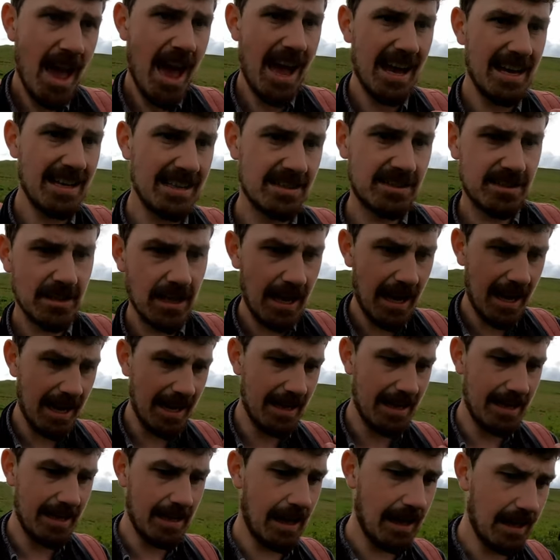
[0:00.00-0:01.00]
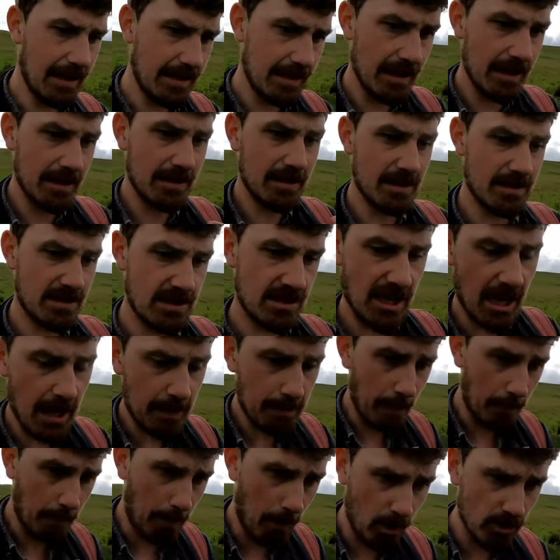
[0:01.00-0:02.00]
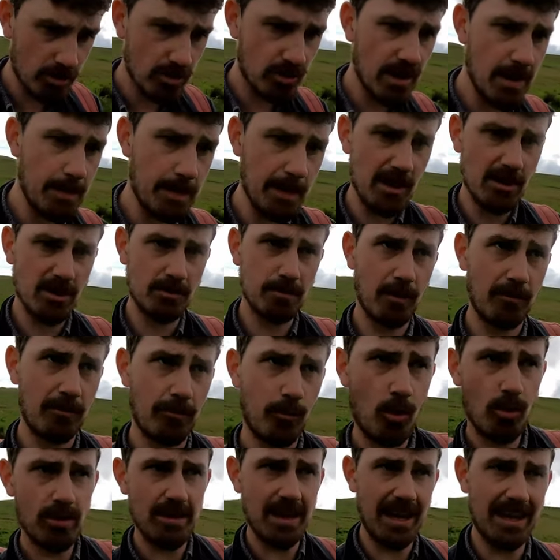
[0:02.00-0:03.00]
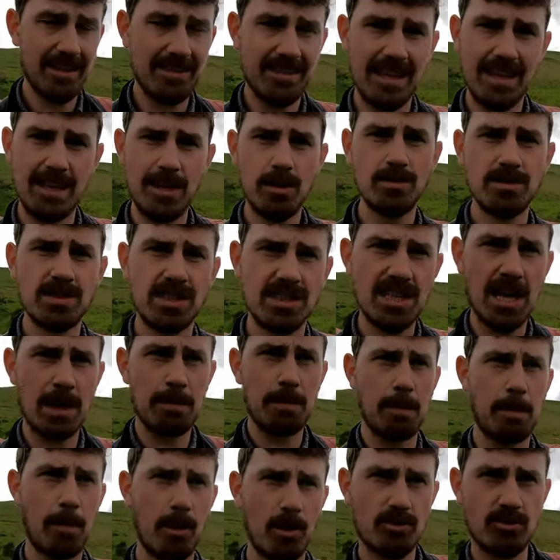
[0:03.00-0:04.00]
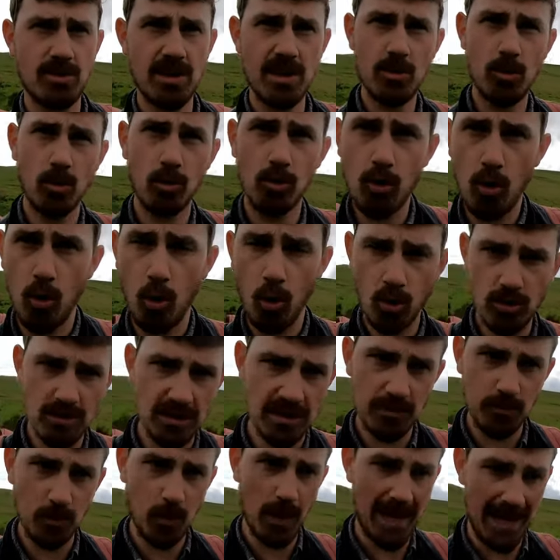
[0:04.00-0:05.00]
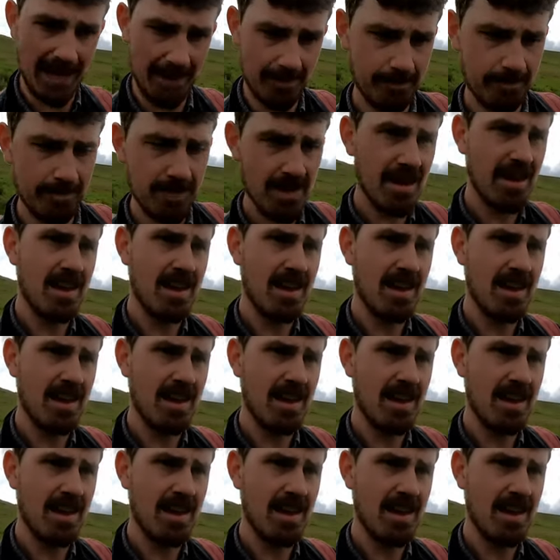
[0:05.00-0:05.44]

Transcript: as a type of pottery, because before that they used a type of pottery called corded ware.